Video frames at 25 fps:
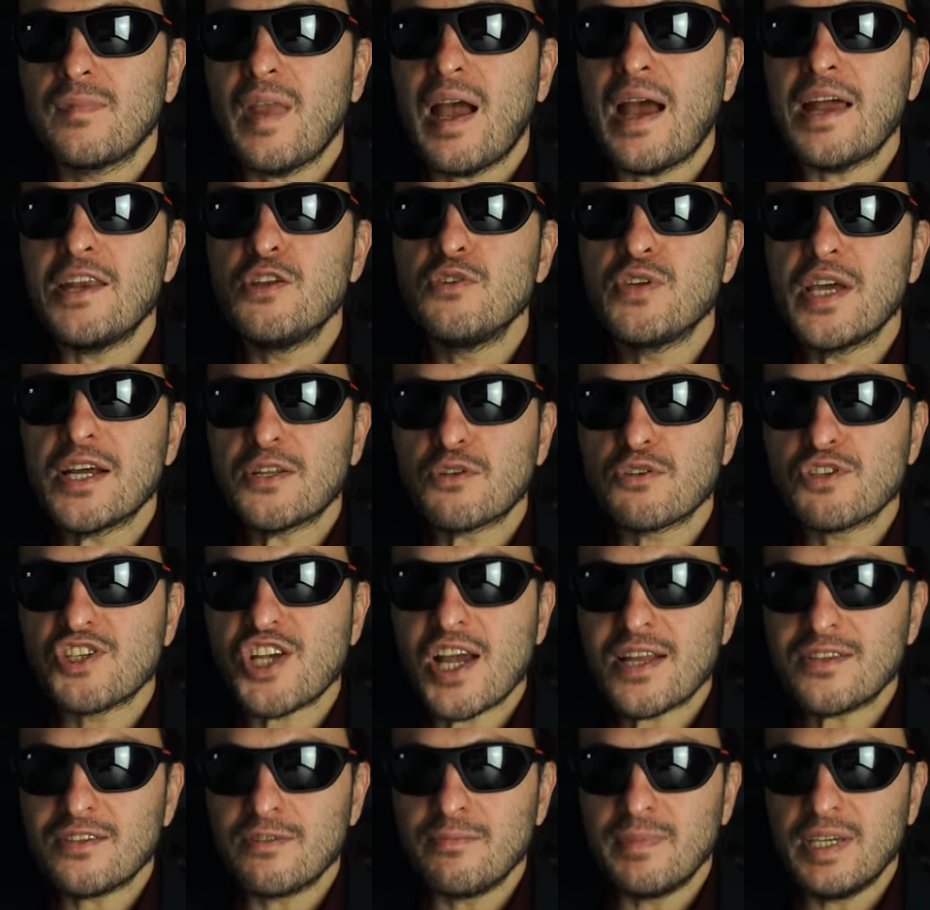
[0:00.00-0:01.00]
And you get to
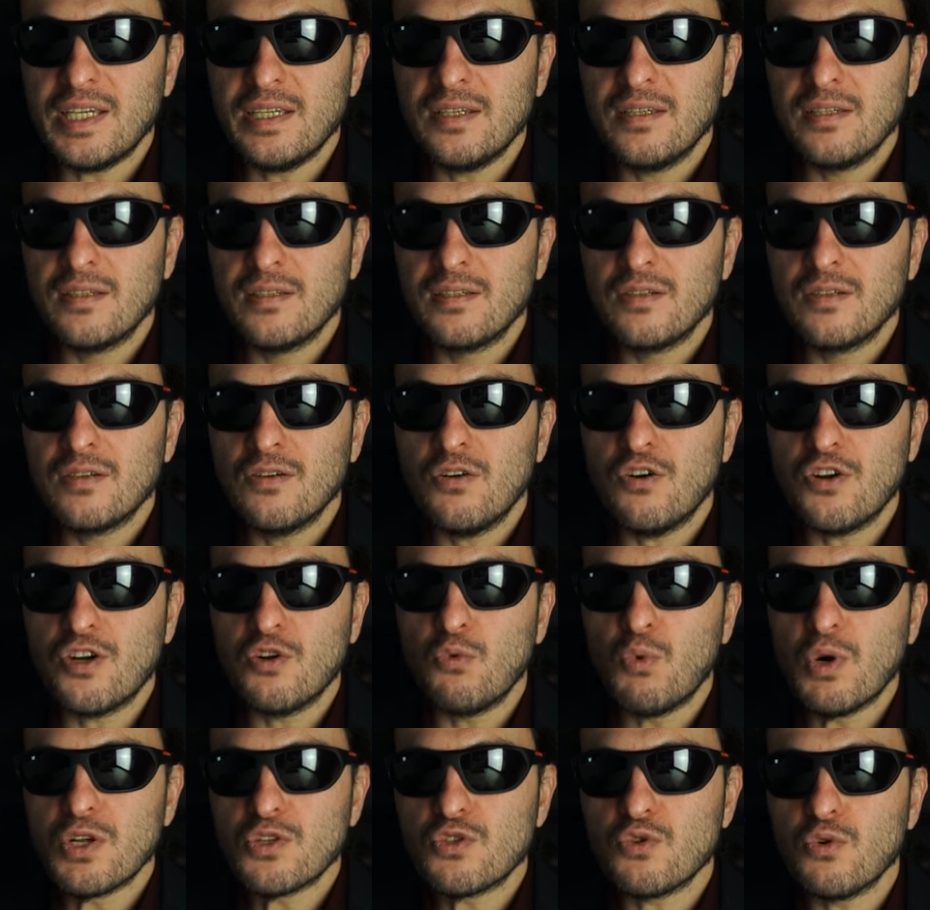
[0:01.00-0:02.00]
chat to me on a
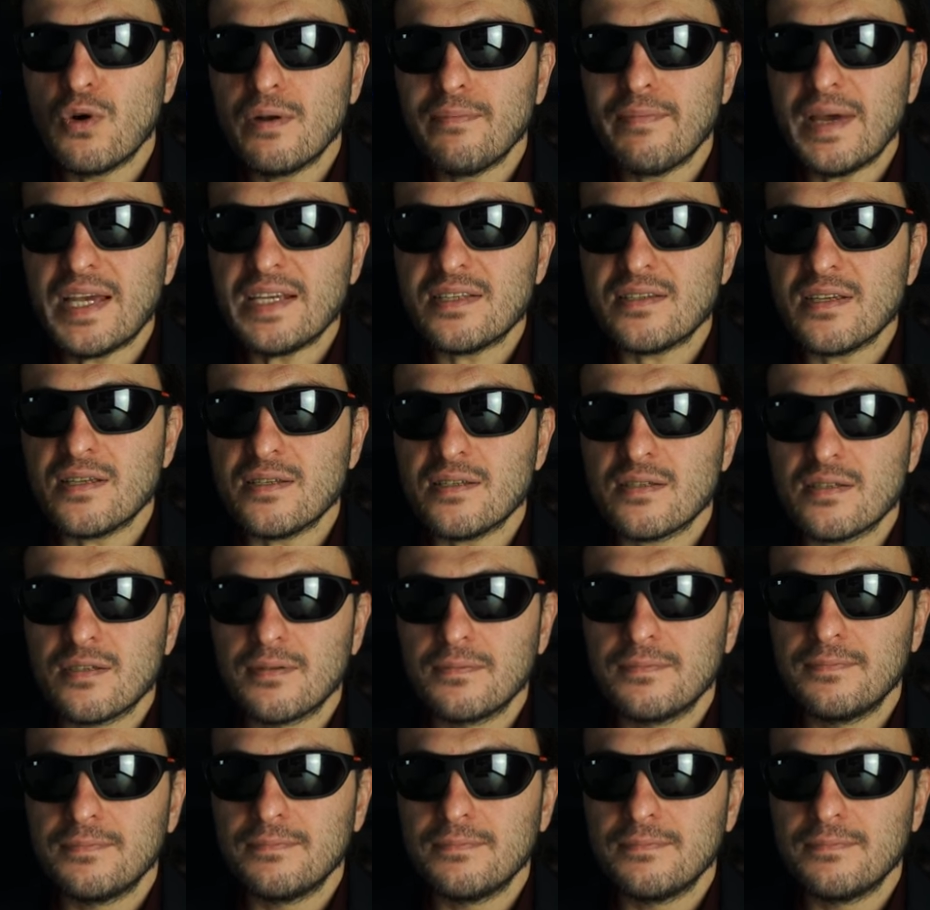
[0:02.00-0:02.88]
one-to-one -one basis.